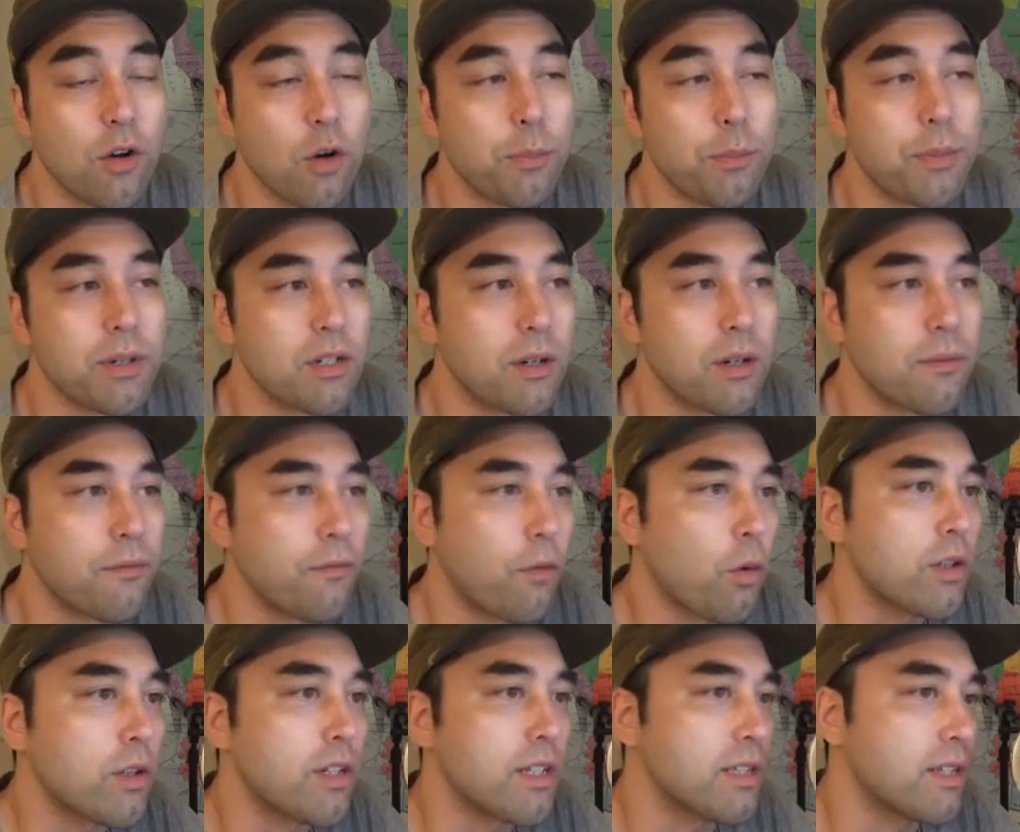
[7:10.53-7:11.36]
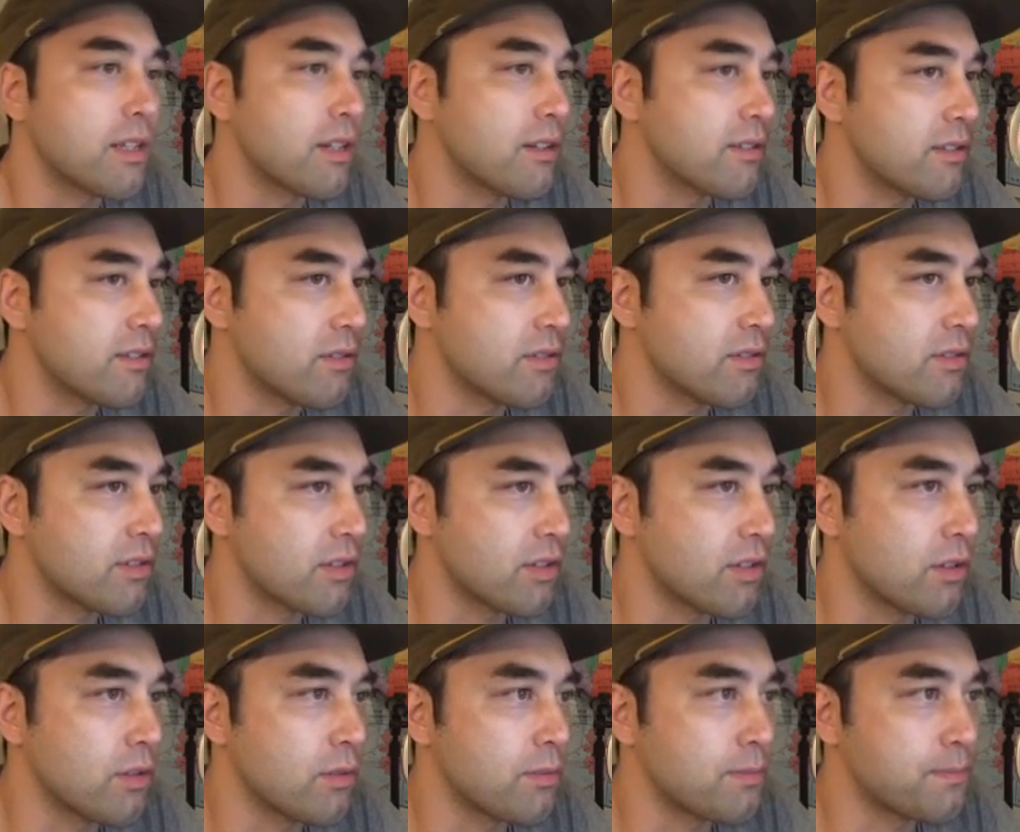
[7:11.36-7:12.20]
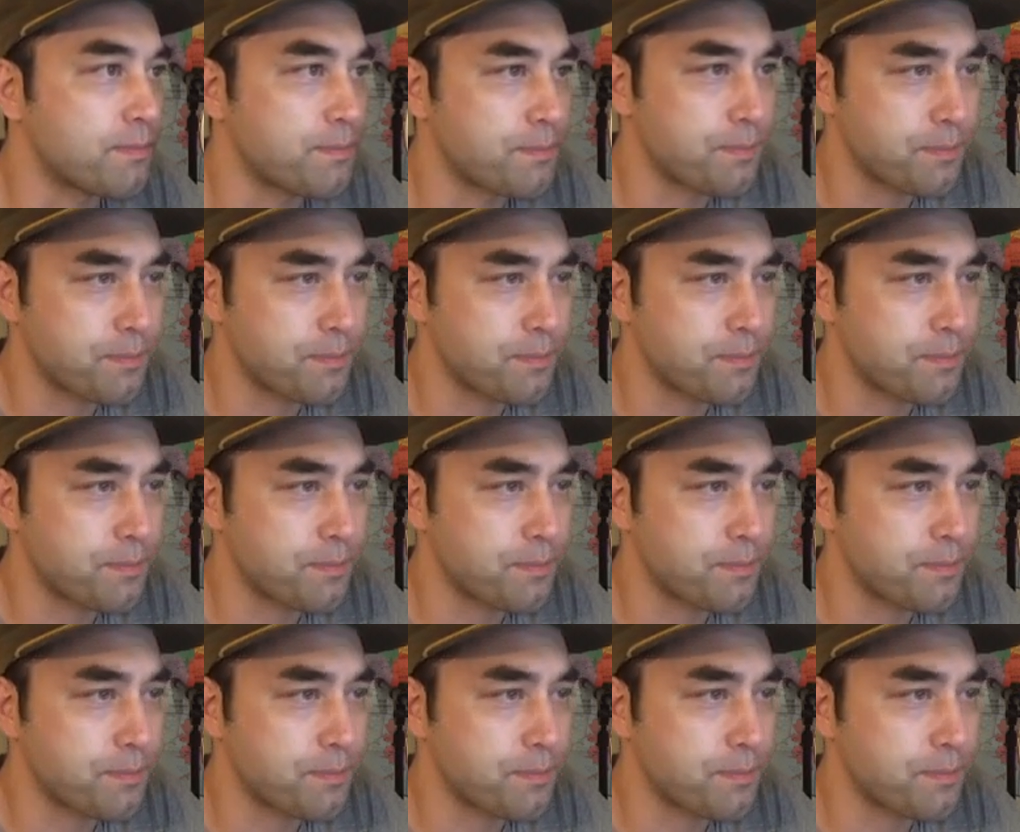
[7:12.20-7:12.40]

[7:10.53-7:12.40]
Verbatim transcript: opened up 14,000 years ago.